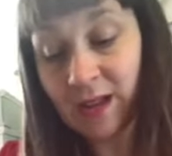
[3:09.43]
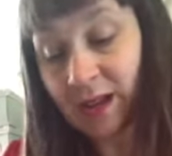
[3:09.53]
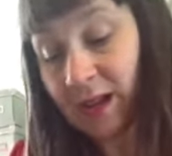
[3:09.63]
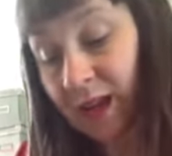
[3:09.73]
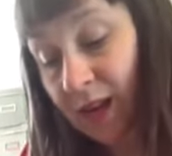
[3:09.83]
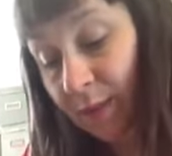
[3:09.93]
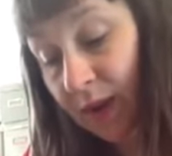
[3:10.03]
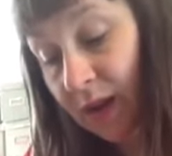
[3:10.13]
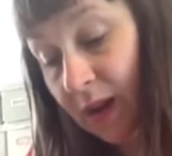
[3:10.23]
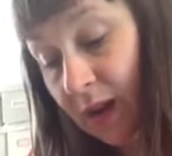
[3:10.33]
and I'm
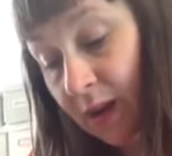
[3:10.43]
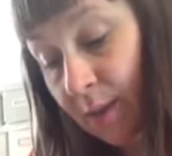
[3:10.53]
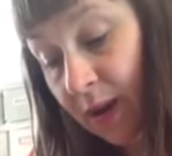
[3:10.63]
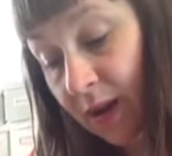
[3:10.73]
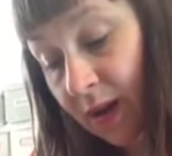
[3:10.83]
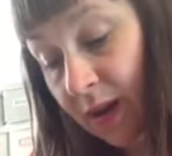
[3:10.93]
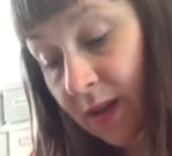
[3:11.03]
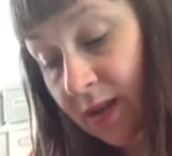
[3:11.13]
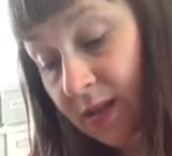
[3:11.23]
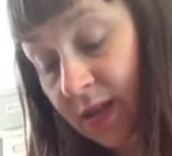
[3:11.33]
going to mark it at
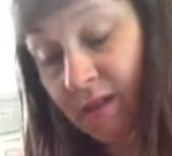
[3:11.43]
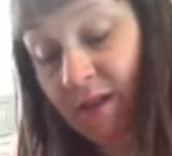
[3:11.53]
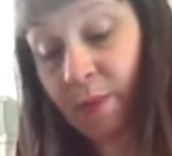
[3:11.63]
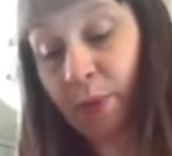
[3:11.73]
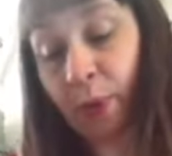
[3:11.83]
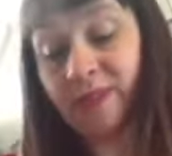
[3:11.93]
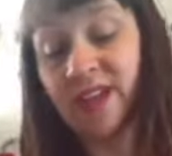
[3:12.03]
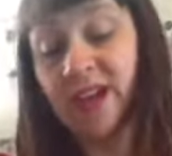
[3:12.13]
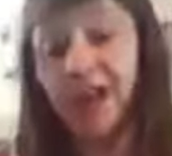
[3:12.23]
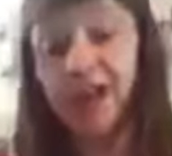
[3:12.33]
the 0 point
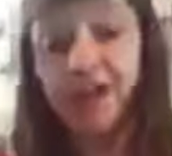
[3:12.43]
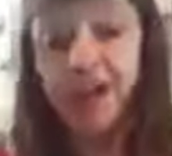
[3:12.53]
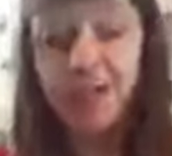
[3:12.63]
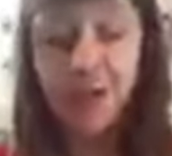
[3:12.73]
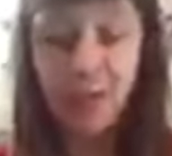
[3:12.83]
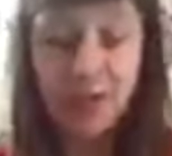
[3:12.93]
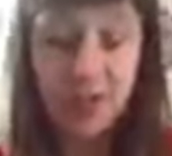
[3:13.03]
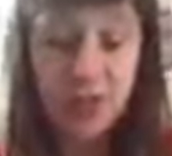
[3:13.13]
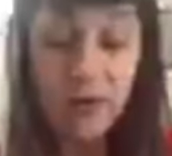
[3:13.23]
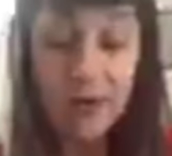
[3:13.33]
there. So I'm going to
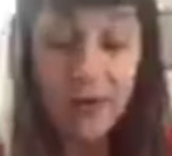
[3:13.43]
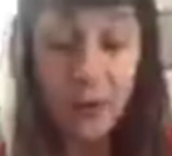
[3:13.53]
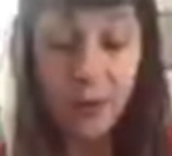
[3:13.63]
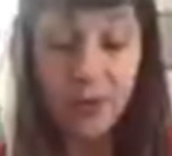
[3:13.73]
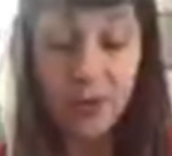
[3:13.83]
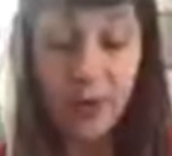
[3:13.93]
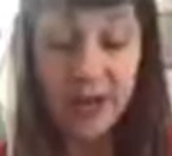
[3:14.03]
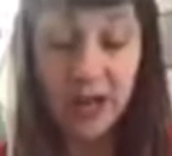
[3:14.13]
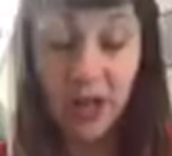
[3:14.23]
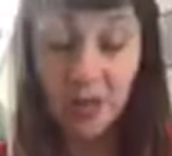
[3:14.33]
do that all the way
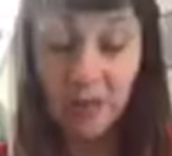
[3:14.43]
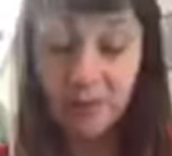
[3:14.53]
along